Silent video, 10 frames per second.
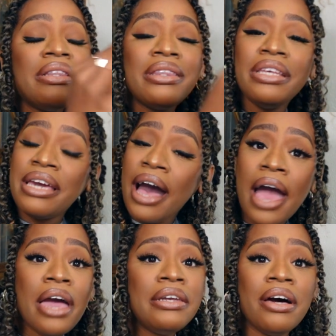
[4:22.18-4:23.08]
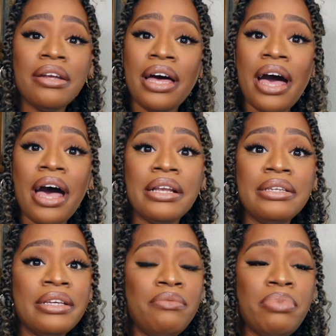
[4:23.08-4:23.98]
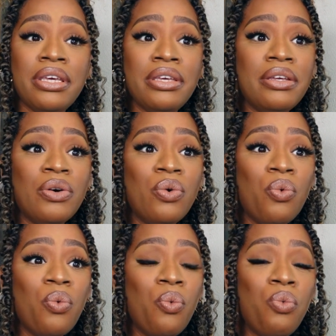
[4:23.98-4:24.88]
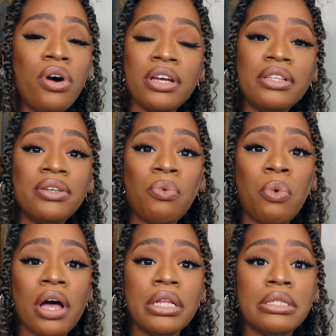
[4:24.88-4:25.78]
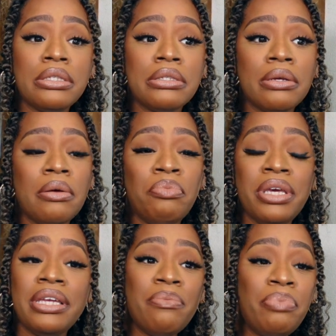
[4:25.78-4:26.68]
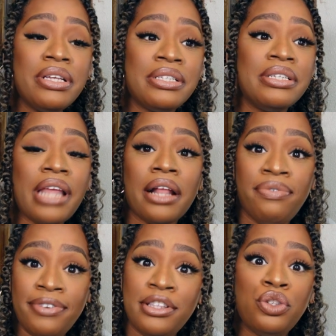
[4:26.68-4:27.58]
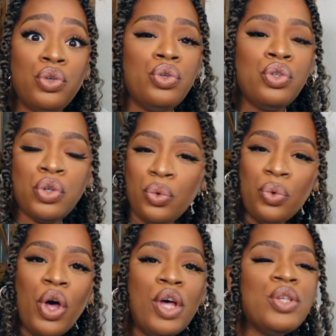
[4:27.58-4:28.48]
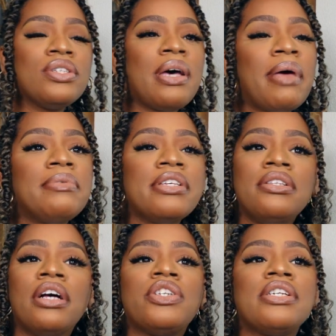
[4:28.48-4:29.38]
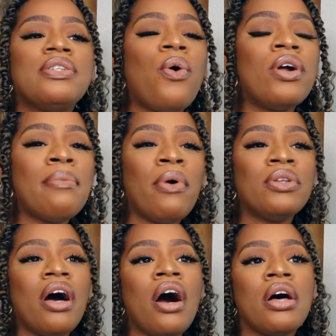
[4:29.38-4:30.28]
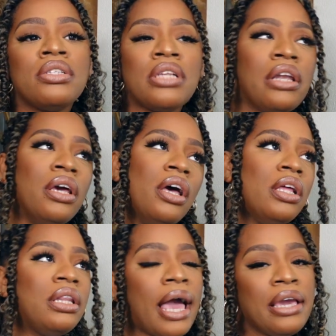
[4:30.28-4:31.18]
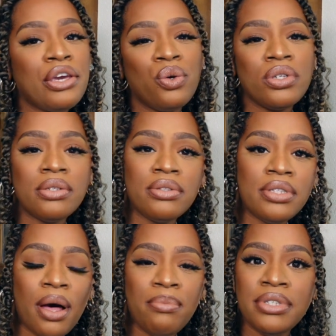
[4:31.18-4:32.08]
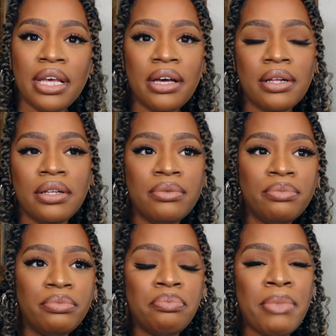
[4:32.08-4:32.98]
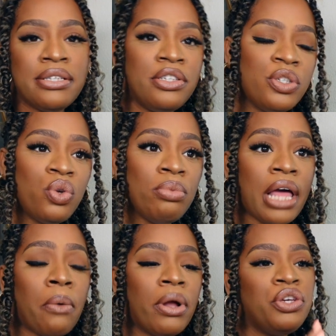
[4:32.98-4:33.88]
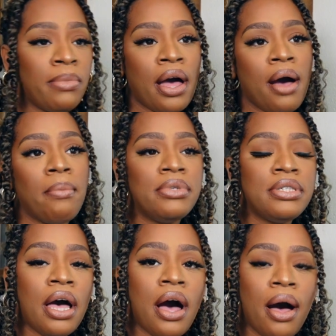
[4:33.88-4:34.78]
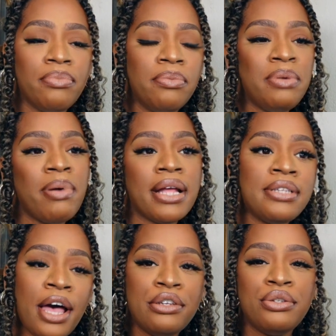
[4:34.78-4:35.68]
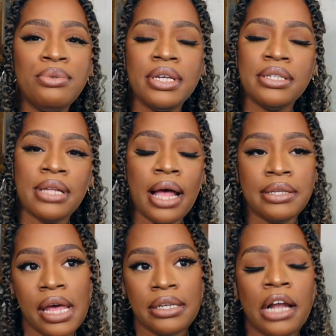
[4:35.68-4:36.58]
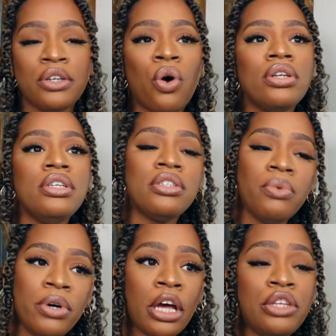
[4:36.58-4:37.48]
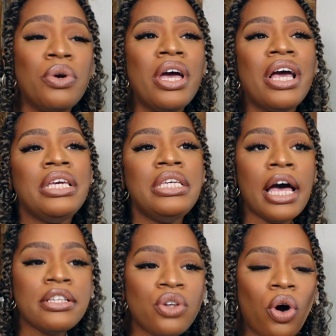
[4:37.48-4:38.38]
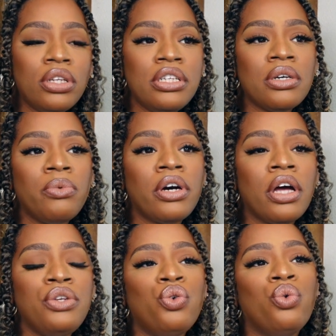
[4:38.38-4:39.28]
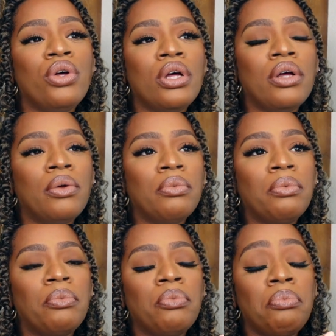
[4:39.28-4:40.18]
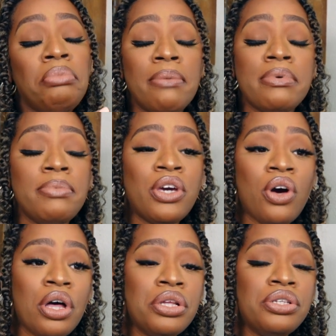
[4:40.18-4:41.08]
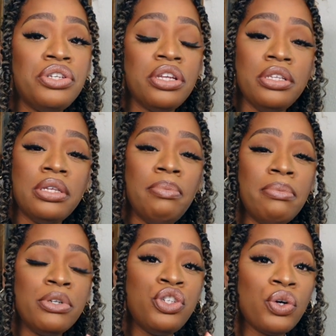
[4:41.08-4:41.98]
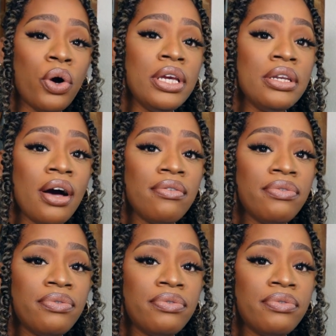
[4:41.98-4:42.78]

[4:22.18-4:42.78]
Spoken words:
the guy on the other hand could be working towards being the person that fits you too. So sometimes it's not just all about us. And like, you know, some single messages will be like, well, you to be better and do this, that. And God needs to work on you. Yes, God needs to work on you. Maybe because you need to be mature enough.